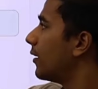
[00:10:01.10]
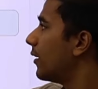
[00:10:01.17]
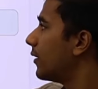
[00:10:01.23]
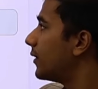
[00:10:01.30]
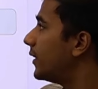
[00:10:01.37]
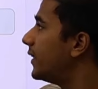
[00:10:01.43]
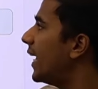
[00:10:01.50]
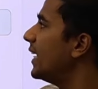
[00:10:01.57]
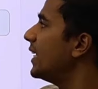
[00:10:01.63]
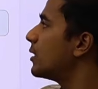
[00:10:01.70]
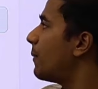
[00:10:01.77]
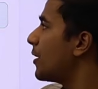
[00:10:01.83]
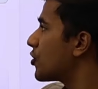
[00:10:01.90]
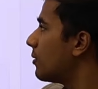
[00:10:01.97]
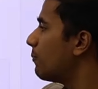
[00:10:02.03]
the Delhi
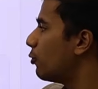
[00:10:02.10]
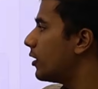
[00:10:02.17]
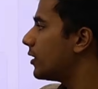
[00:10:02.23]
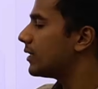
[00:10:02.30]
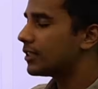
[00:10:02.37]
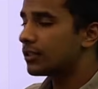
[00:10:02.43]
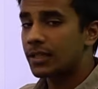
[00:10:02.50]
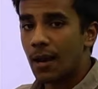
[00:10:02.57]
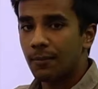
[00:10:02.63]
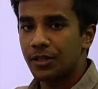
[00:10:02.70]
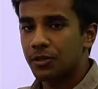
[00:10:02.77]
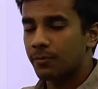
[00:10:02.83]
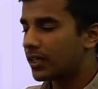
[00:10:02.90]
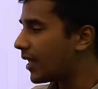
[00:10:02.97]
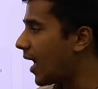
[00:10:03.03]
Special Police
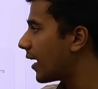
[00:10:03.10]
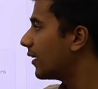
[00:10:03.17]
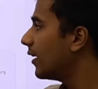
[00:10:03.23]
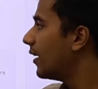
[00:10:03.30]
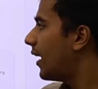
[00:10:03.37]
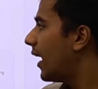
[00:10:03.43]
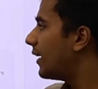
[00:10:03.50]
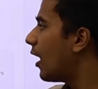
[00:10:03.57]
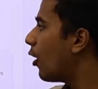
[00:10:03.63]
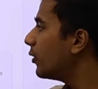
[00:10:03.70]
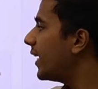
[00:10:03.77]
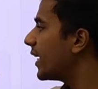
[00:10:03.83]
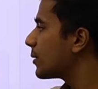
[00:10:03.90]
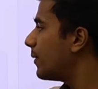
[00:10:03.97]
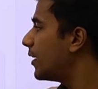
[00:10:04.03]
Establishment Act. And now the
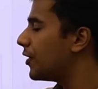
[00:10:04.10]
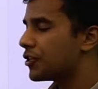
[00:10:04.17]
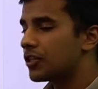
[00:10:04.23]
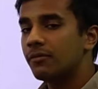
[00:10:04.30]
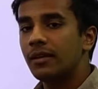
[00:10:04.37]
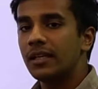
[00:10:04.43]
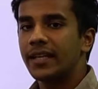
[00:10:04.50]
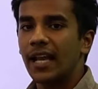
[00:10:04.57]
explanation will tell